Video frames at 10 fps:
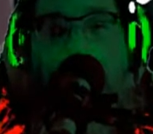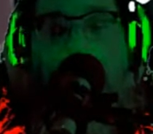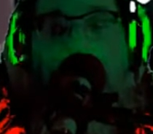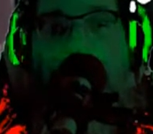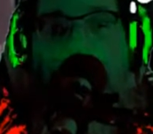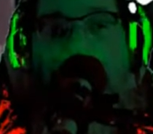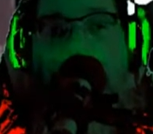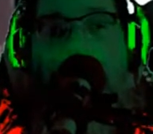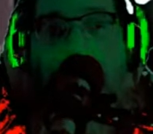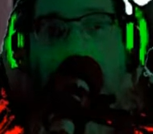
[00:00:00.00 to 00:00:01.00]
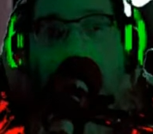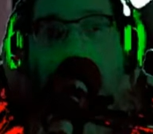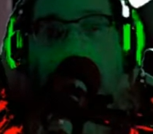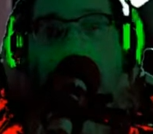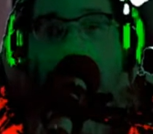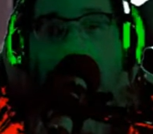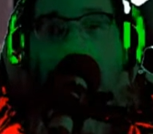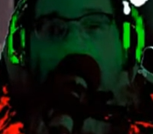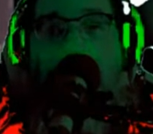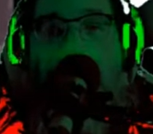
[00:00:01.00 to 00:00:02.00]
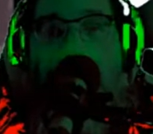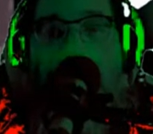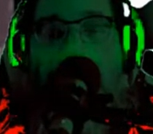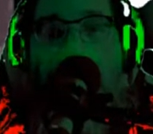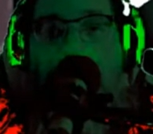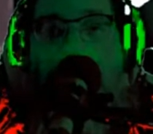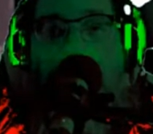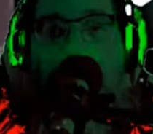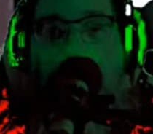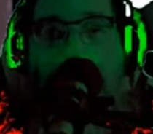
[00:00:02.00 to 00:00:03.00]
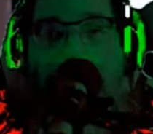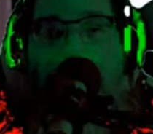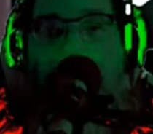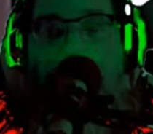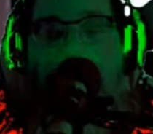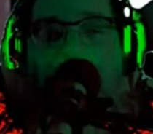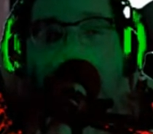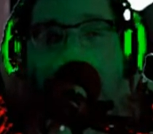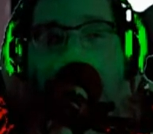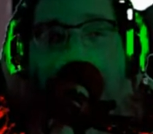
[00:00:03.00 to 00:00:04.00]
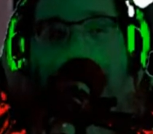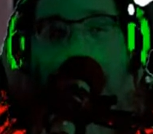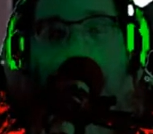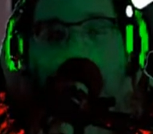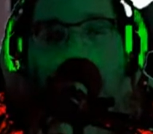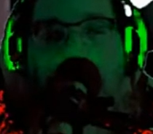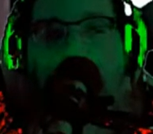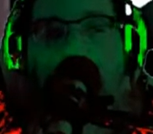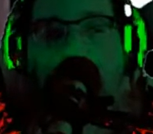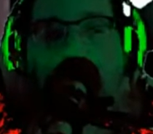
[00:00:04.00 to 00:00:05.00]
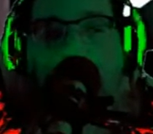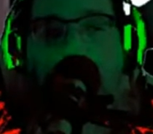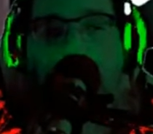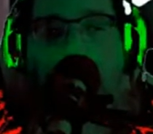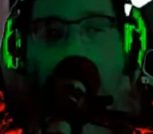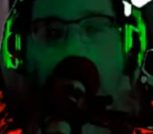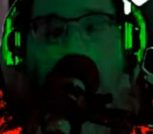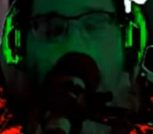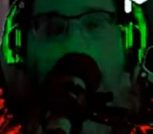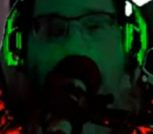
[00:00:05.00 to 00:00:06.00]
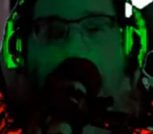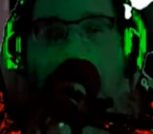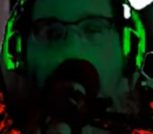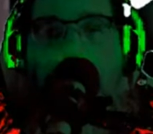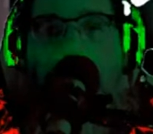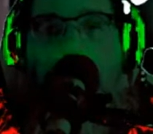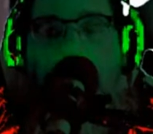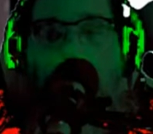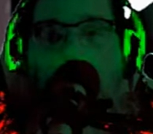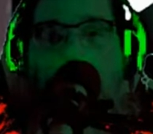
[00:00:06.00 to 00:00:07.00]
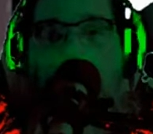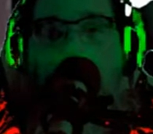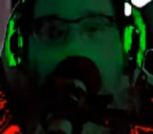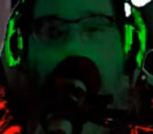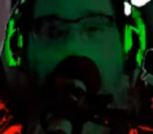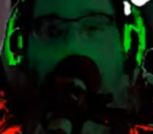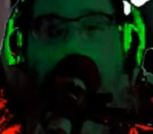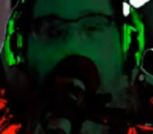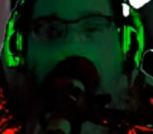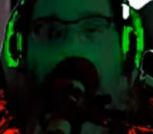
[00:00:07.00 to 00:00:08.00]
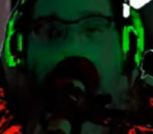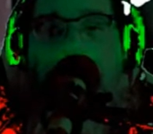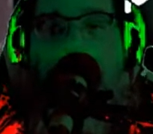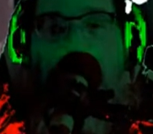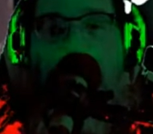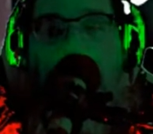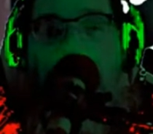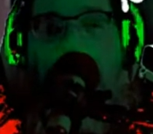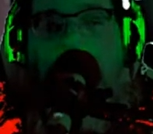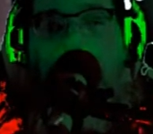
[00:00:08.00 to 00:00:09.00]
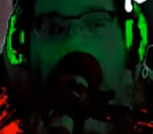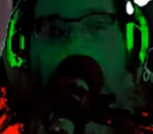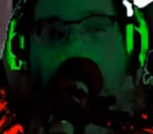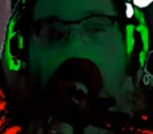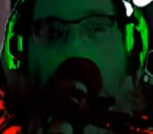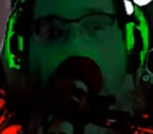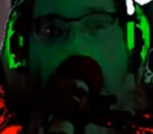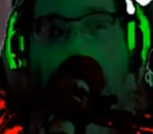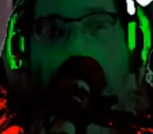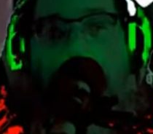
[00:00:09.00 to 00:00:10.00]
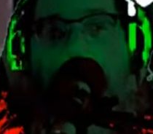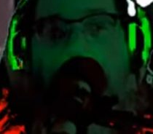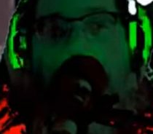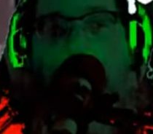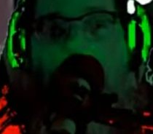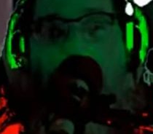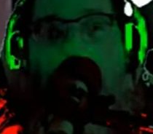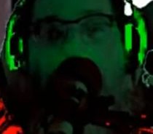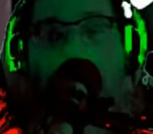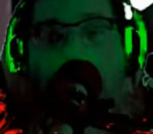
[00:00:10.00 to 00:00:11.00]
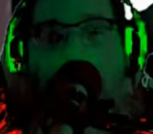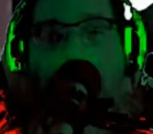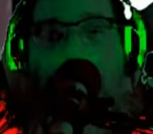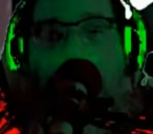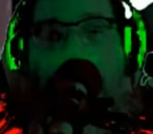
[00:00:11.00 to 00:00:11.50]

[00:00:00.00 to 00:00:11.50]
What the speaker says: But they love, what I really like about, well, first of all, these guys are funny. Just, they're both comedians. But I really love how they rip on the LARPers of the right.